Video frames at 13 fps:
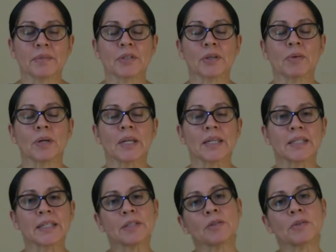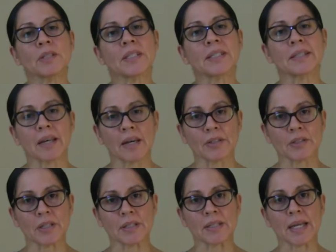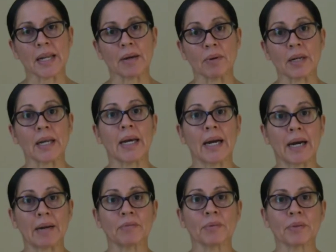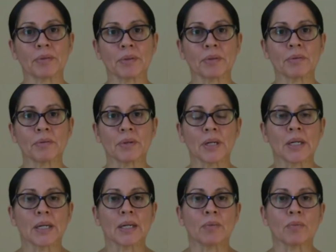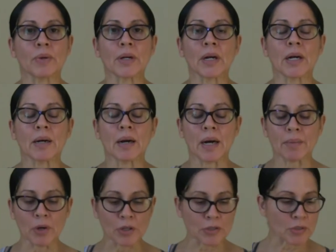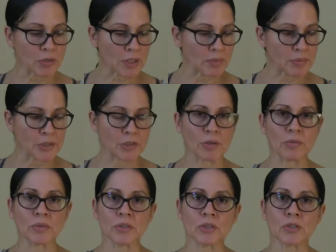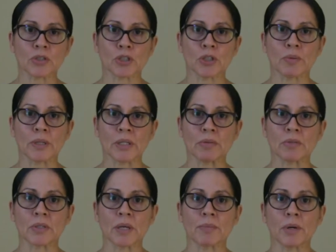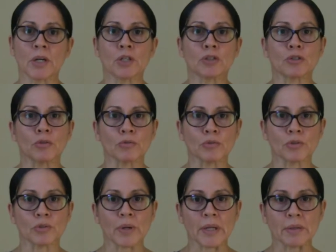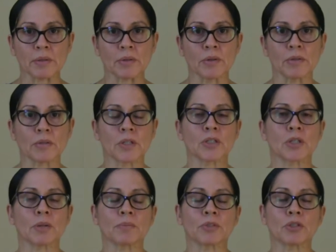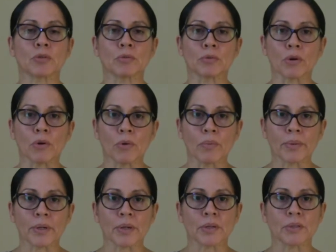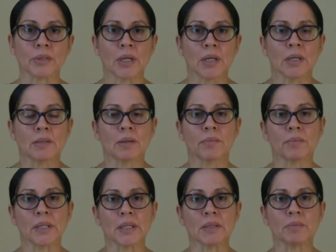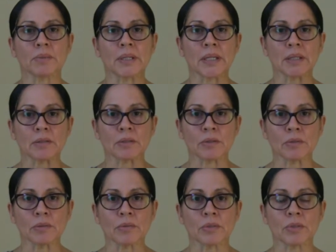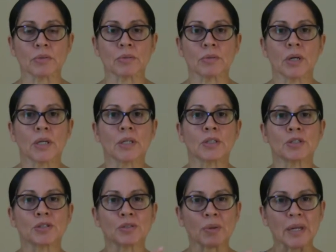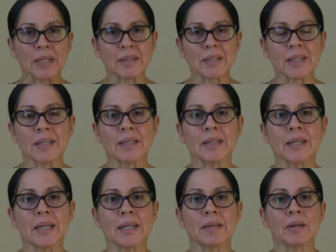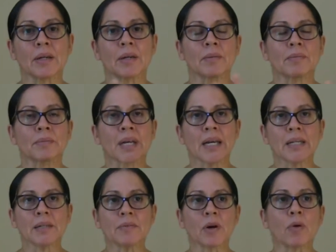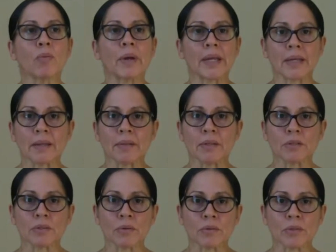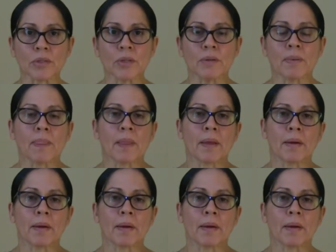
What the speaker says: So these are the discussions that I want to have with you. I'm also going to be showing you some shoulder strengtheners, some shoulder openers, some things we can do to strengthen and kind of awaken the shoulder.